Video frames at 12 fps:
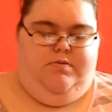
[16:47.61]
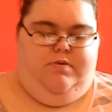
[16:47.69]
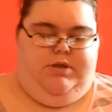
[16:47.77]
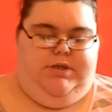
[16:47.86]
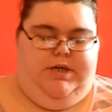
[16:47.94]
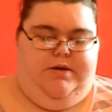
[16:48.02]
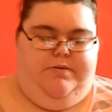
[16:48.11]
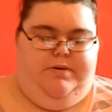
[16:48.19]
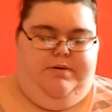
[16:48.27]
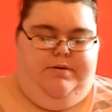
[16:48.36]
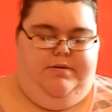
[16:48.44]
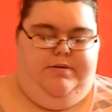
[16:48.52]
what day are
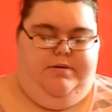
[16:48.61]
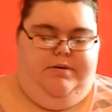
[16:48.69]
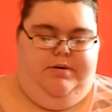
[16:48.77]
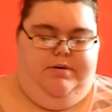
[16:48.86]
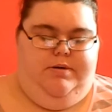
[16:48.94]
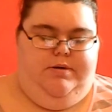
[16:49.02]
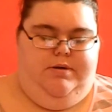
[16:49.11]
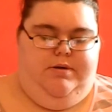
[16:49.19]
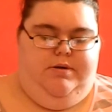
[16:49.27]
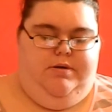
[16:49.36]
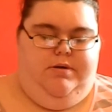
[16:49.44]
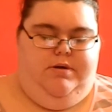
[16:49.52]
we?
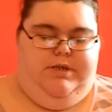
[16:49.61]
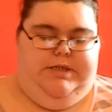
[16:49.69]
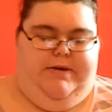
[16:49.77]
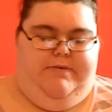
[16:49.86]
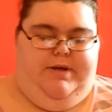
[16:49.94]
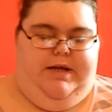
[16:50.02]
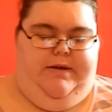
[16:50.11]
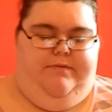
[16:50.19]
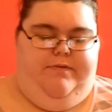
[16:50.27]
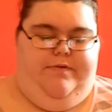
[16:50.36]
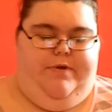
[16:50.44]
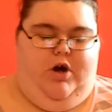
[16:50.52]

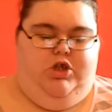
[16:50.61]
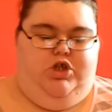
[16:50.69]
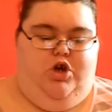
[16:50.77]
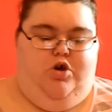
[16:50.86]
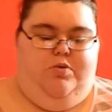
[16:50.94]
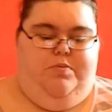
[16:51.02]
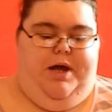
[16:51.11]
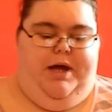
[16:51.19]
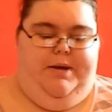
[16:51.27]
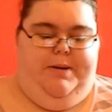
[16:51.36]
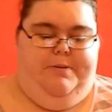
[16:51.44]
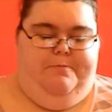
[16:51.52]
17th of
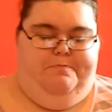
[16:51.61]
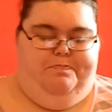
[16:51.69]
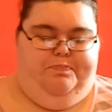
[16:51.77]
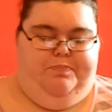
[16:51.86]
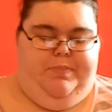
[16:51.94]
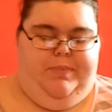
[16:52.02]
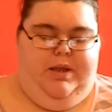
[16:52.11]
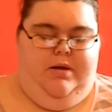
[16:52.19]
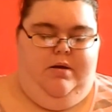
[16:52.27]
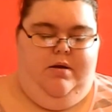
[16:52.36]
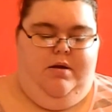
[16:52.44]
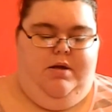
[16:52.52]
October.
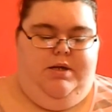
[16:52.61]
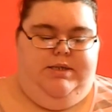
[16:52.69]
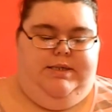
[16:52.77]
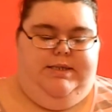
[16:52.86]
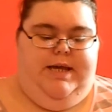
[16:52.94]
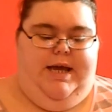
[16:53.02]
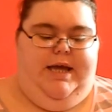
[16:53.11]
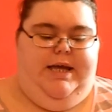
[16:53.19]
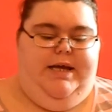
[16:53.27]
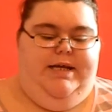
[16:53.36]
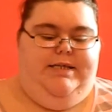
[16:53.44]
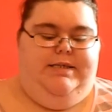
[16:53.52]

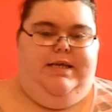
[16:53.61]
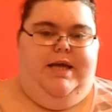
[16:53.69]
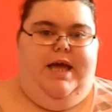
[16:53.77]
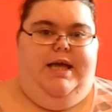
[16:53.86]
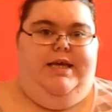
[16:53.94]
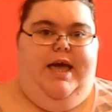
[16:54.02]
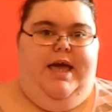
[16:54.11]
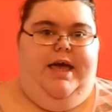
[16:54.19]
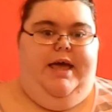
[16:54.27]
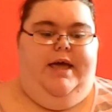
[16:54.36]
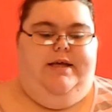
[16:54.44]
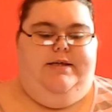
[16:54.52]
Today is a
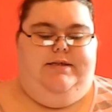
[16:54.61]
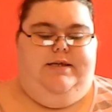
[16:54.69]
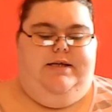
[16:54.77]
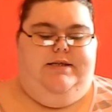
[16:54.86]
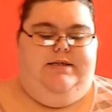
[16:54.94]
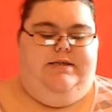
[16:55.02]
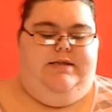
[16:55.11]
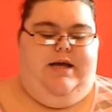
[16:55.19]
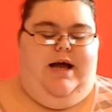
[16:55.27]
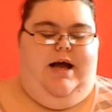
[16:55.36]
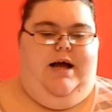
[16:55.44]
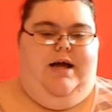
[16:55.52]
year since
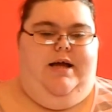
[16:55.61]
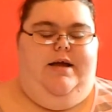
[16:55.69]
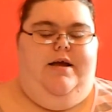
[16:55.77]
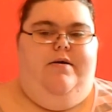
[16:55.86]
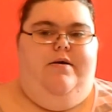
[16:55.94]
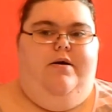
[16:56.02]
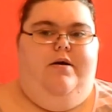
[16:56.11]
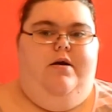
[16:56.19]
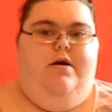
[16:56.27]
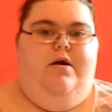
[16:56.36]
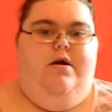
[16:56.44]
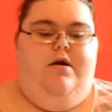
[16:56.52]
I
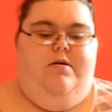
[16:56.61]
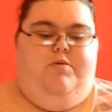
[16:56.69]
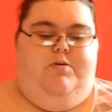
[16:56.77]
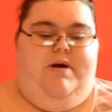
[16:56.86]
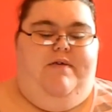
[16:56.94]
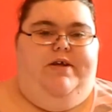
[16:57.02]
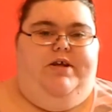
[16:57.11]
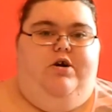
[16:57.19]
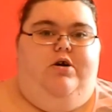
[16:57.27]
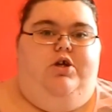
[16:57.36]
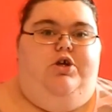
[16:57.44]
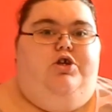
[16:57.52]
put my
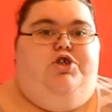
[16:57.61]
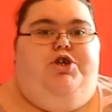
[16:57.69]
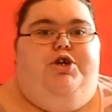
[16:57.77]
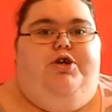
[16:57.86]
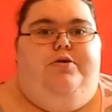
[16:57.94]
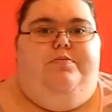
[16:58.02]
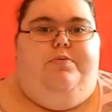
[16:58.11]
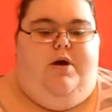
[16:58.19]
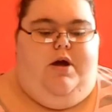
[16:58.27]
video on YouTube